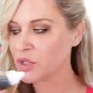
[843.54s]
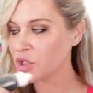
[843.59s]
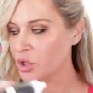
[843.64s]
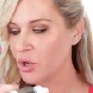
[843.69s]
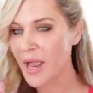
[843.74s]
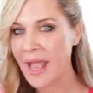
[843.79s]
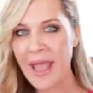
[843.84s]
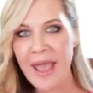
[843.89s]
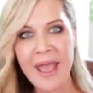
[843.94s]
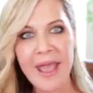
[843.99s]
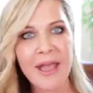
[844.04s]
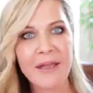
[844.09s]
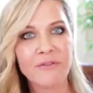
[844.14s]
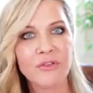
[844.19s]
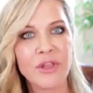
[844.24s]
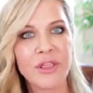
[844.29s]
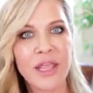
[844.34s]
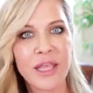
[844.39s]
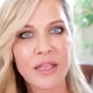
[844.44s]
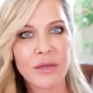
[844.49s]
which are
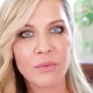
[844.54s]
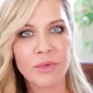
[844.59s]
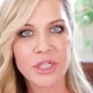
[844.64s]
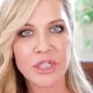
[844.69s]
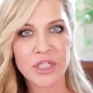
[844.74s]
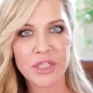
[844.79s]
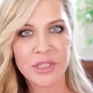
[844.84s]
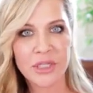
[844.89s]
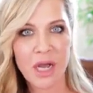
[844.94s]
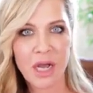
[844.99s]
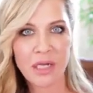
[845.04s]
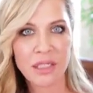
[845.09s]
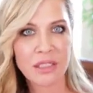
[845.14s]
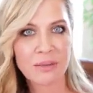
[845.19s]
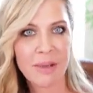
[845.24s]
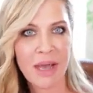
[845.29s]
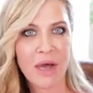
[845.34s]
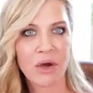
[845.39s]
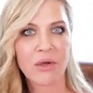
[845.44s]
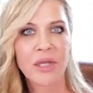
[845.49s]
everything that we just talked
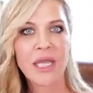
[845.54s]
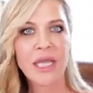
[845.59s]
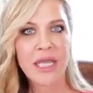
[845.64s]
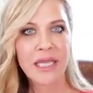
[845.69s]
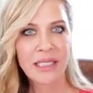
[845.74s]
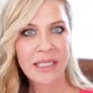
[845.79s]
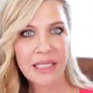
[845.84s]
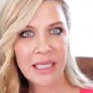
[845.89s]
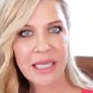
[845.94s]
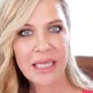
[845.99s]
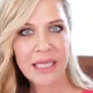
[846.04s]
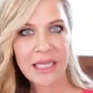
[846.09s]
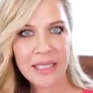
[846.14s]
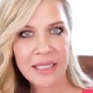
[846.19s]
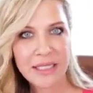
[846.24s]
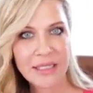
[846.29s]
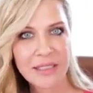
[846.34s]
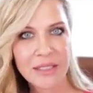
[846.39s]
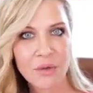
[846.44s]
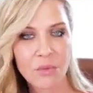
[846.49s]
about. He
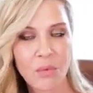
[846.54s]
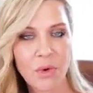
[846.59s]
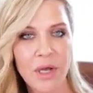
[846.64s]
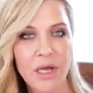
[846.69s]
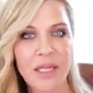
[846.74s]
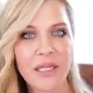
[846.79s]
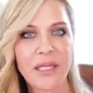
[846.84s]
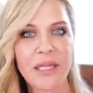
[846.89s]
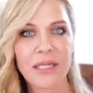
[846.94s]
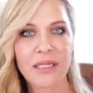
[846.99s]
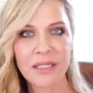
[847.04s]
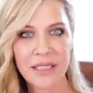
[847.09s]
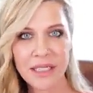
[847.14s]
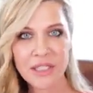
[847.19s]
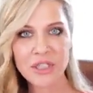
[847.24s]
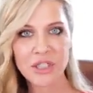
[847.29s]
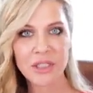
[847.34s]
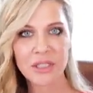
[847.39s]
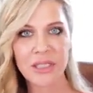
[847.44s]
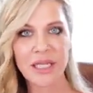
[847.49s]
is the one that
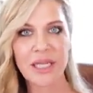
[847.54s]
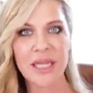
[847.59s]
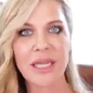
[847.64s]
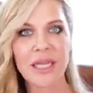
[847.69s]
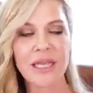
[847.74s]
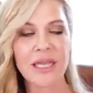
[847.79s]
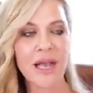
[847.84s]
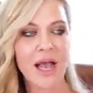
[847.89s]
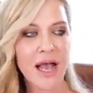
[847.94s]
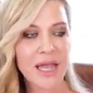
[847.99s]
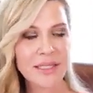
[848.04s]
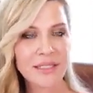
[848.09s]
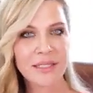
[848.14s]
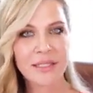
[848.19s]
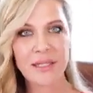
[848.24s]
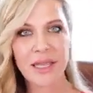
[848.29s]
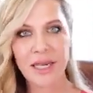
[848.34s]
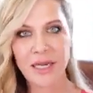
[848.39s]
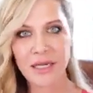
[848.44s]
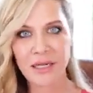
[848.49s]
initially
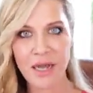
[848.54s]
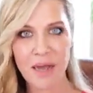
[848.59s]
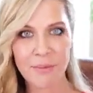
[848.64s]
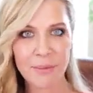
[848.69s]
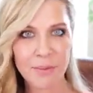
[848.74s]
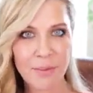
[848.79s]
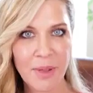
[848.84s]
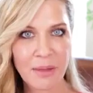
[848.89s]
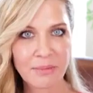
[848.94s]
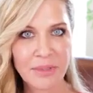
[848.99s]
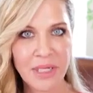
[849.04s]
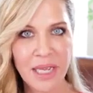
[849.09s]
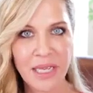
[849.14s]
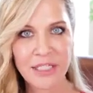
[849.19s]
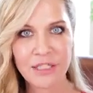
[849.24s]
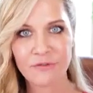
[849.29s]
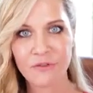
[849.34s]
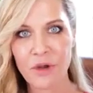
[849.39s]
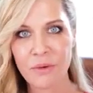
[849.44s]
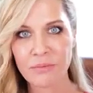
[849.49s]
isolated copper
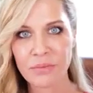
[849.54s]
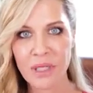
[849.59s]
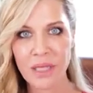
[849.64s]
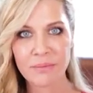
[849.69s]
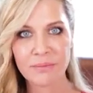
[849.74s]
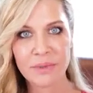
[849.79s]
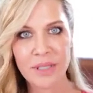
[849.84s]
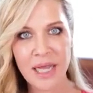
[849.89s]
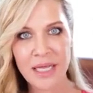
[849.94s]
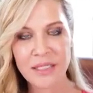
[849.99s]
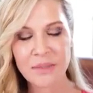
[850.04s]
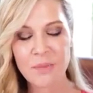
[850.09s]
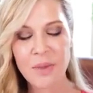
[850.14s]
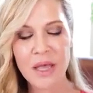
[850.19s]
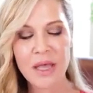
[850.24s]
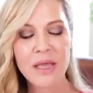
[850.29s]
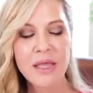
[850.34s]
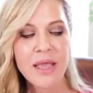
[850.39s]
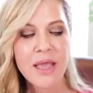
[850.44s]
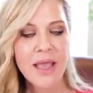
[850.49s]
peptides from blood
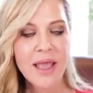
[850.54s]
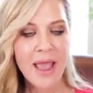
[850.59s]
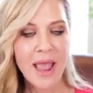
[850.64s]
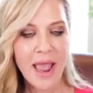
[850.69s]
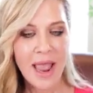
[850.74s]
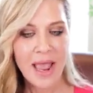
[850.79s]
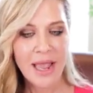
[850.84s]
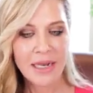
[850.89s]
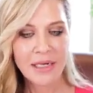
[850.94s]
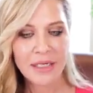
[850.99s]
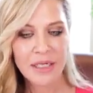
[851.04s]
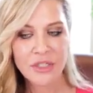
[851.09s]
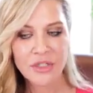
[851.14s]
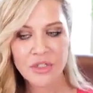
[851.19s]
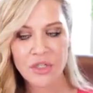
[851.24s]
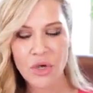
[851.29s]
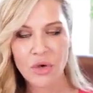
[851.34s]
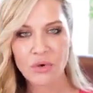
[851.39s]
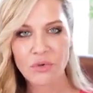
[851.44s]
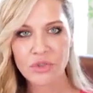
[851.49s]
plasma, and
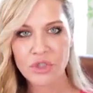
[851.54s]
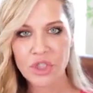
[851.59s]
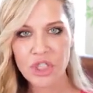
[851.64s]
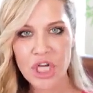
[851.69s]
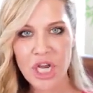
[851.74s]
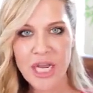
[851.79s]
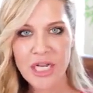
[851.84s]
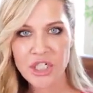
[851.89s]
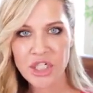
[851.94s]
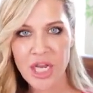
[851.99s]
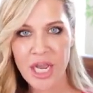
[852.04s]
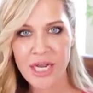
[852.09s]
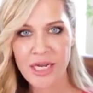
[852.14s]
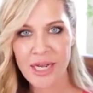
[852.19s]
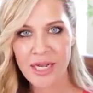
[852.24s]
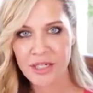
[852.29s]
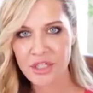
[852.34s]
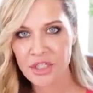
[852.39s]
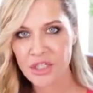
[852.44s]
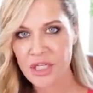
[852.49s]
so
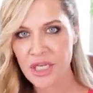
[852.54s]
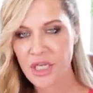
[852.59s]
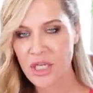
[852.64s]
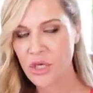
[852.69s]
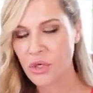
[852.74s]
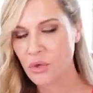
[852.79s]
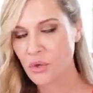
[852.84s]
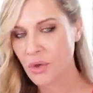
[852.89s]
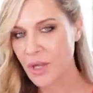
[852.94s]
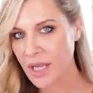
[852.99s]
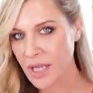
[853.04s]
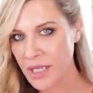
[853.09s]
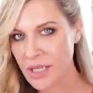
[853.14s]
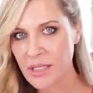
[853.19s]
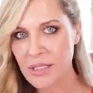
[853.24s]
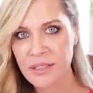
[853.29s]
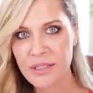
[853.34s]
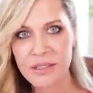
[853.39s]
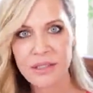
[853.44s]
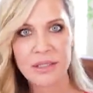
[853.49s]
GHK-CU
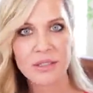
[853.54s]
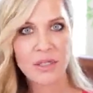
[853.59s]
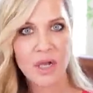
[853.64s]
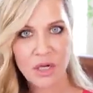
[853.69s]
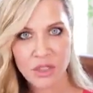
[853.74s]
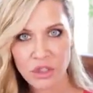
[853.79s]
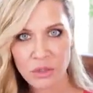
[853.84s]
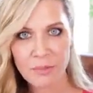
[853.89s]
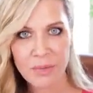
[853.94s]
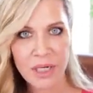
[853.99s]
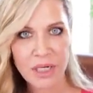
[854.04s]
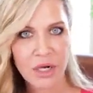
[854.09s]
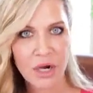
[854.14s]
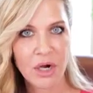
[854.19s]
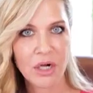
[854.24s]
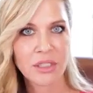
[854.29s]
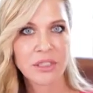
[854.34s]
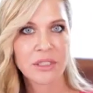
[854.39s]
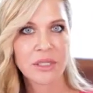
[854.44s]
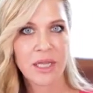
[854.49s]
is Dr.
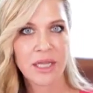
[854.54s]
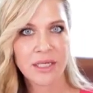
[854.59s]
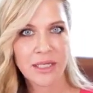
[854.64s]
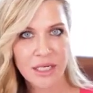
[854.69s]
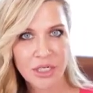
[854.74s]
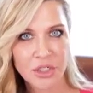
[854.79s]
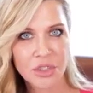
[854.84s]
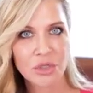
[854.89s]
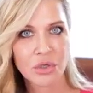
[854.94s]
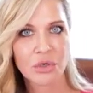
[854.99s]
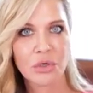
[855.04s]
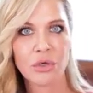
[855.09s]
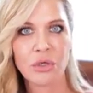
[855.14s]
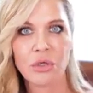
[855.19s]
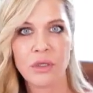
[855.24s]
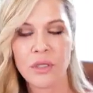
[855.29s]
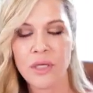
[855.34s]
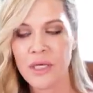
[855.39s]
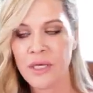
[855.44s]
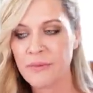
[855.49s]
Picard's
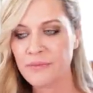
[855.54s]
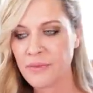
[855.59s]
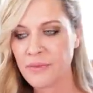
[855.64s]
initial